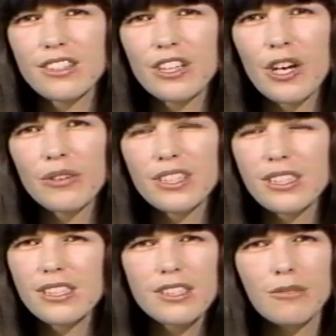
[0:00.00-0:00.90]
you know, the
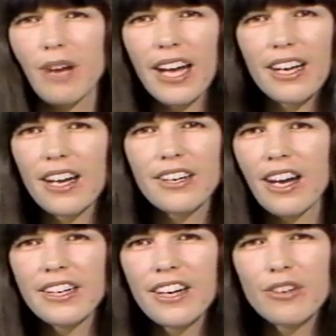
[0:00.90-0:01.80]
system. I,
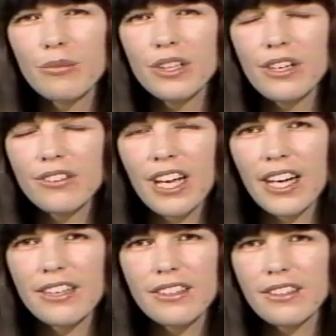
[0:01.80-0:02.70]
I, I never would know
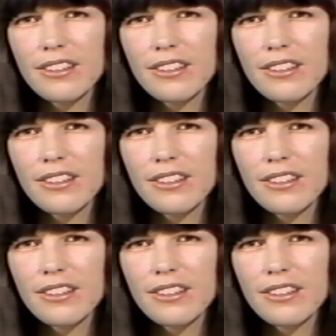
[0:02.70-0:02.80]
that.